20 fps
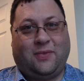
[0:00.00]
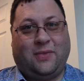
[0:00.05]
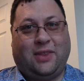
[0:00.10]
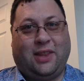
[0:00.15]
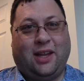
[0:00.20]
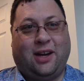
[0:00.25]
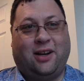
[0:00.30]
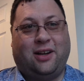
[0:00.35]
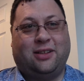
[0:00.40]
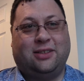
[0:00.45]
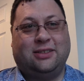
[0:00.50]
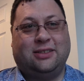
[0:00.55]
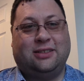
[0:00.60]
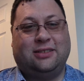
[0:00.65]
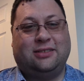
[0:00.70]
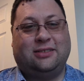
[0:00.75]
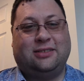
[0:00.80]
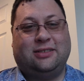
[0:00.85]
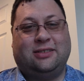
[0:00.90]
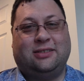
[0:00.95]

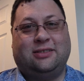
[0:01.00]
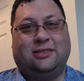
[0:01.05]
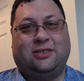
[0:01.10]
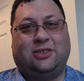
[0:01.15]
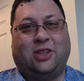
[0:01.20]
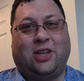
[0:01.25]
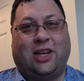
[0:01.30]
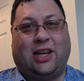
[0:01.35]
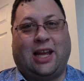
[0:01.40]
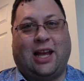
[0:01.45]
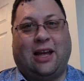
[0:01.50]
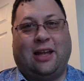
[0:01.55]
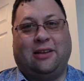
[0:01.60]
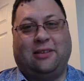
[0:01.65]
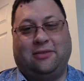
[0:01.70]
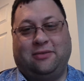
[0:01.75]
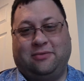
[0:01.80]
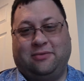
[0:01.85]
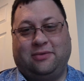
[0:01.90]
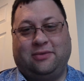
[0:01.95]
you
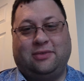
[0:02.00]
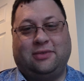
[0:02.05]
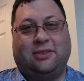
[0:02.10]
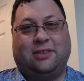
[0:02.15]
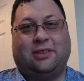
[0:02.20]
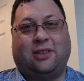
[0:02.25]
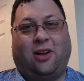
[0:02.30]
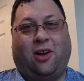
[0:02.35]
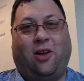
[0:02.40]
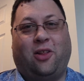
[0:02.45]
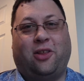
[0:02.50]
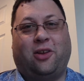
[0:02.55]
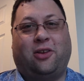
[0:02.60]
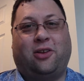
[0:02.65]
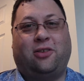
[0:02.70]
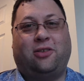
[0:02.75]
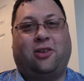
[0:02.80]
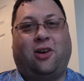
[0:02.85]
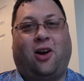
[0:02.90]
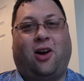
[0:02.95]
got all the
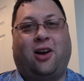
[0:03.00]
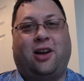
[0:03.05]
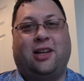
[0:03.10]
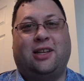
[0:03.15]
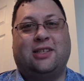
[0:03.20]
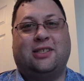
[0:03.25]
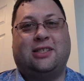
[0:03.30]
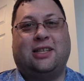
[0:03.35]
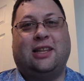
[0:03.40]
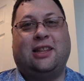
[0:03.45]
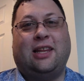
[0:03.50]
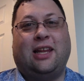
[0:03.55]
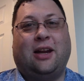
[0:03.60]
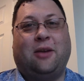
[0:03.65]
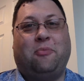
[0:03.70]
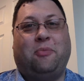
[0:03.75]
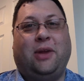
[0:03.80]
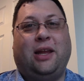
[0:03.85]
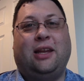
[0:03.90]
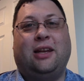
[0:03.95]
Guardians sitting there
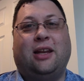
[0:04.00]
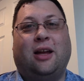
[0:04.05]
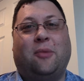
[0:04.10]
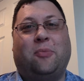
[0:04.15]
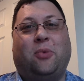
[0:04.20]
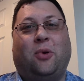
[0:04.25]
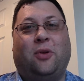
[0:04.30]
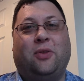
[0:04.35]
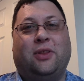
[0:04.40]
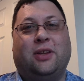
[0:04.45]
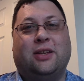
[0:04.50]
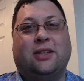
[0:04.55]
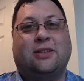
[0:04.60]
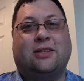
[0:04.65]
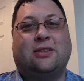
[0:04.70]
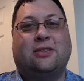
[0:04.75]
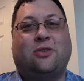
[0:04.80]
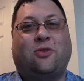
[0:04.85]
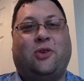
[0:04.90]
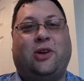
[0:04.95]
beating up on
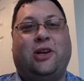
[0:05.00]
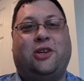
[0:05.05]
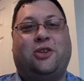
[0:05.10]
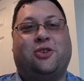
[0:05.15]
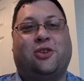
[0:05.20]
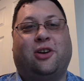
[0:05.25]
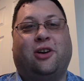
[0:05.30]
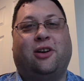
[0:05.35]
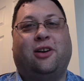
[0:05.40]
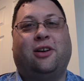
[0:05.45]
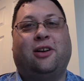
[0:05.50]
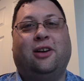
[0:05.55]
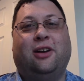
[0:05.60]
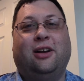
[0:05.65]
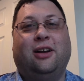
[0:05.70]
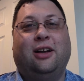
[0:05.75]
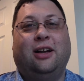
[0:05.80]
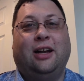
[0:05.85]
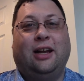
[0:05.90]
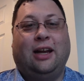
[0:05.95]
this creature,
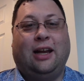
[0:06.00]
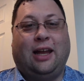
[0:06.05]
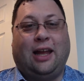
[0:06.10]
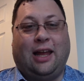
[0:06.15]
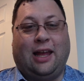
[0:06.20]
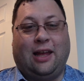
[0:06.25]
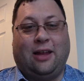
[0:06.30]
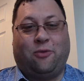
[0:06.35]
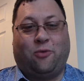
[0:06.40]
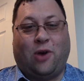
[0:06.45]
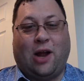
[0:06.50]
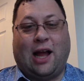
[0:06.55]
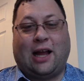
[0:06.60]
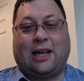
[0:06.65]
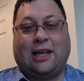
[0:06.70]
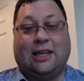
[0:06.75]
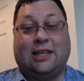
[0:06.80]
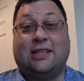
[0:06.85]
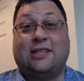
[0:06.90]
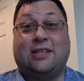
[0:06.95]
and
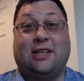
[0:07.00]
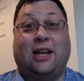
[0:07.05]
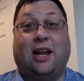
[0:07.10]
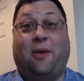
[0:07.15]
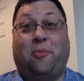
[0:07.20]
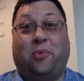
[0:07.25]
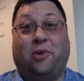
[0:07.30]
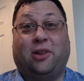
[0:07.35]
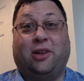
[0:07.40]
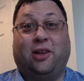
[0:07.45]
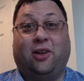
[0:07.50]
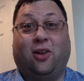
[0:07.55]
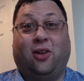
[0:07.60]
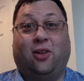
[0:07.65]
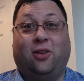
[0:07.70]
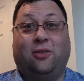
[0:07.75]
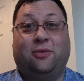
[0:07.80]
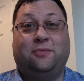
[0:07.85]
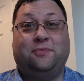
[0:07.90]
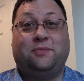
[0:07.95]
Rocket had set up a
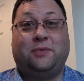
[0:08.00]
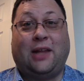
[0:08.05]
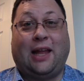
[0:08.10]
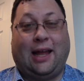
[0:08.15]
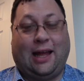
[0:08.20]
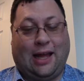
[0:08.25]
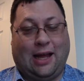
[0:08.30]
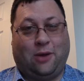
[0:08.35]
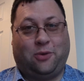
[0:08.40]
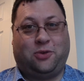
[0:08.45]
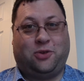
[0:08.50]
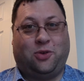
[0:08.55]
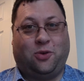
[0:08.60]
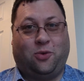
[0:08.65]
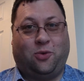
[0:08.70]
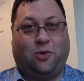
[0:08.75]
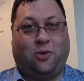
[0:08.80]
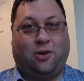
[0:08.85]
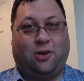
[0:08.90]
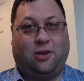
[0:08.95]
little
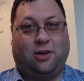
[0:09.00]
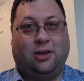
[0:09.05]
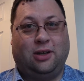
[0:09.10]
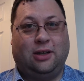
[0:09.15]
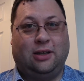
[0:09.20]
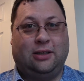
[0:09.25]
outdoor